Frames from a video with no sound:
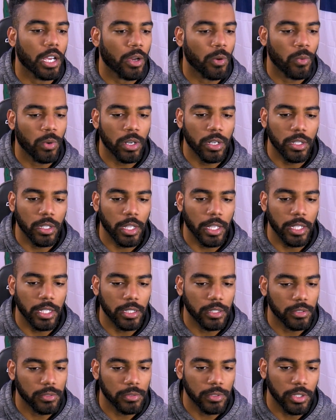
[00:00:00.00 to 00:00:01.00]
I wanna,
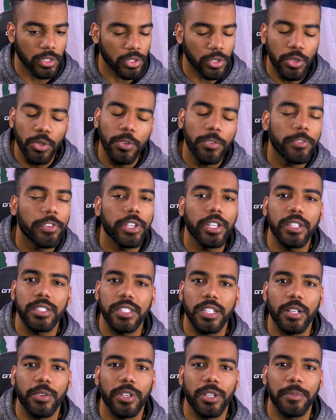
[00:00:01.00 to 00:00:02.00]
like the new videos
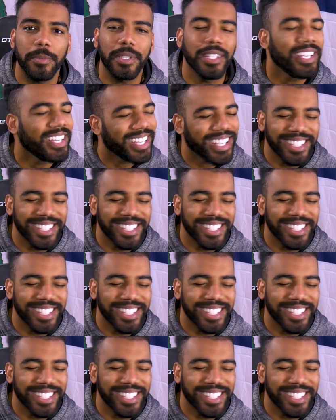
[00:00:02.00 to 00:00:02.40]
that I wanna be.